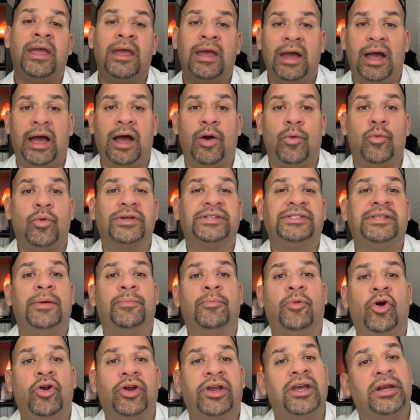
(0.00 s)
uh, what the
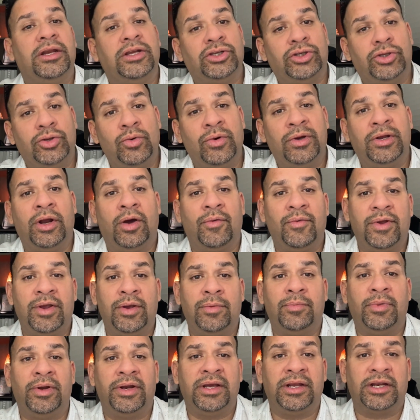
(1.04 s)
market is doing over here
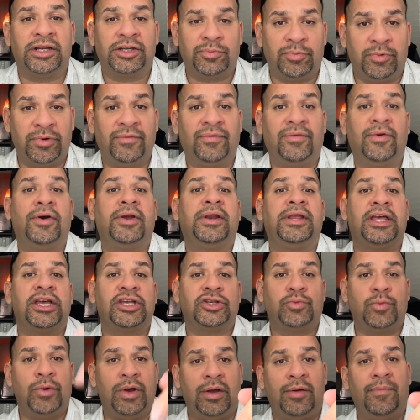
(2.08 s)
in Bonita Spring, Florida
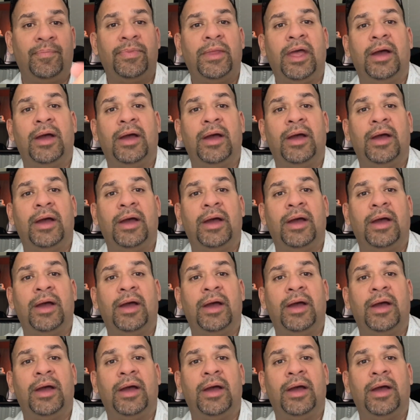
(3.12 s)
as well.